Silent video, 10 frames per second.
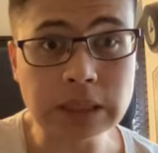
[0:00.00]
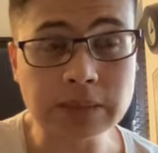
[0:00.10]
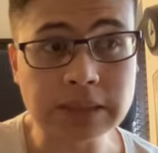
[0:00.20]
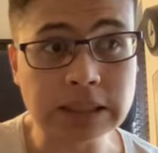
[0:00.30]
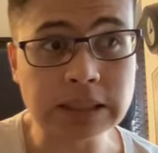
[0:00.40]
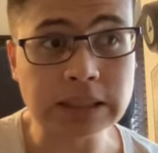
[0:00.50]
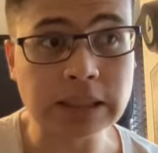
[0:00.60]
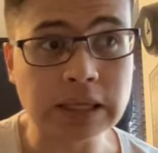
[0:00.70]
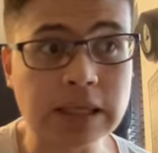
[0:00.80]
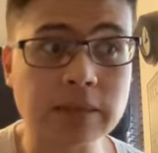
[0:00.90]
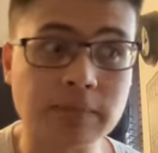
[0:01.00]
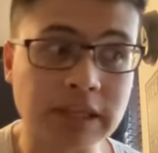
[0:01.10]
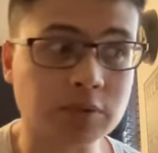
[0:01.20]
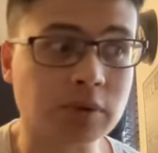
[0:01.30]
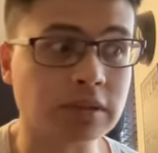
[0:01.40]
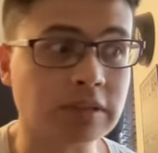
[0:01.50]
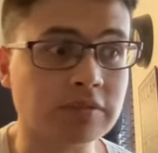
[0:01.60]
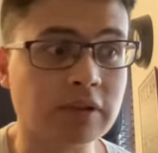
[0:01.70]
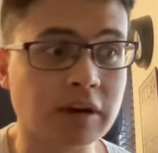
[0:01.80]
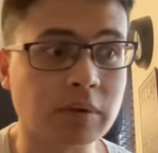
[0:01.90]
I mean, Maxwell
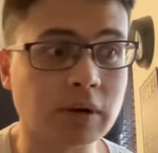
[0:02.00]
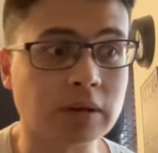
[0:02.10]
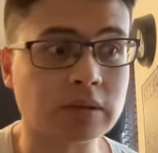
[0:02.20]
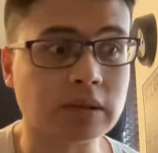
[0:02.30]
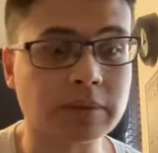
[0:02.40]
did very well.